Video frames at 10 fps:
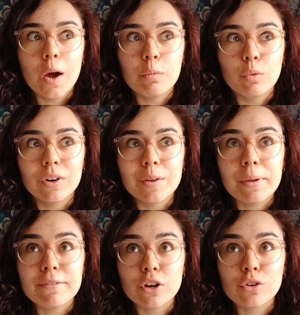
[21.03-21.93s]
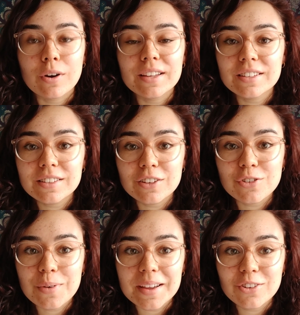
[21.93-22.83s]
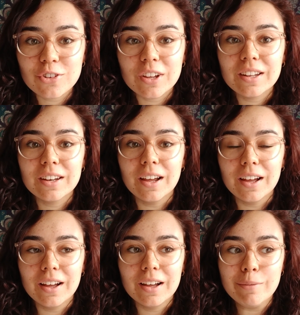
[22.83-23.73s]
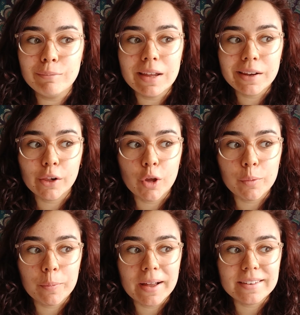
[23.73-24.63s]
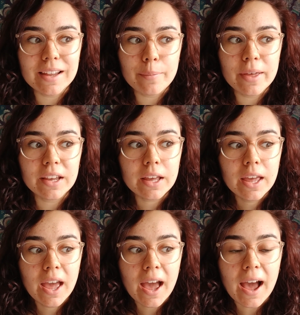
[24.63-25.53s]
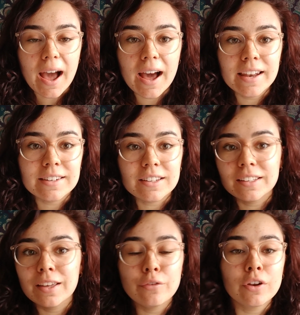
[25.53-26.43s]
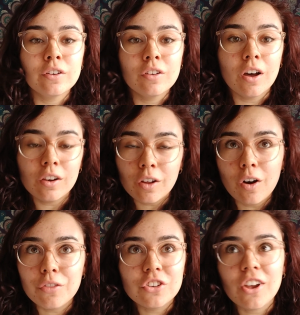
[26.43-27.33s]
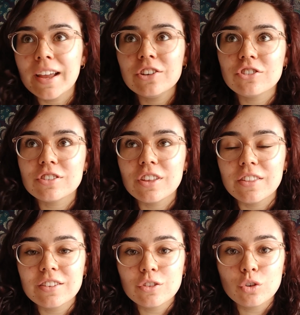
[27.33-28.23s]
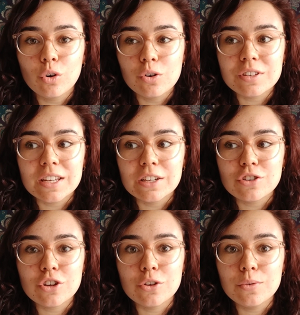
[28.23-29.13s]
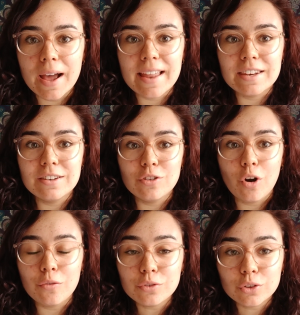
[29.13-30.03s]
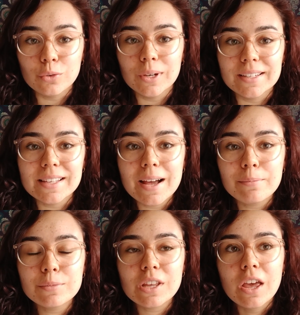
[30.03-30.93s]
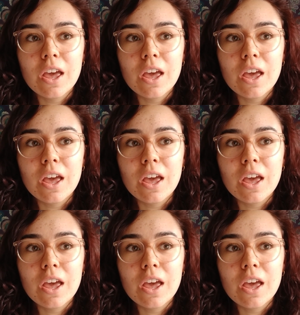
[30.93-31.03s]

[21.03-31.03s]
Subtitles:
we're in a bit of a crazy situation in a global pandemic, and given a lot of the changes that this is causing to end of school exams,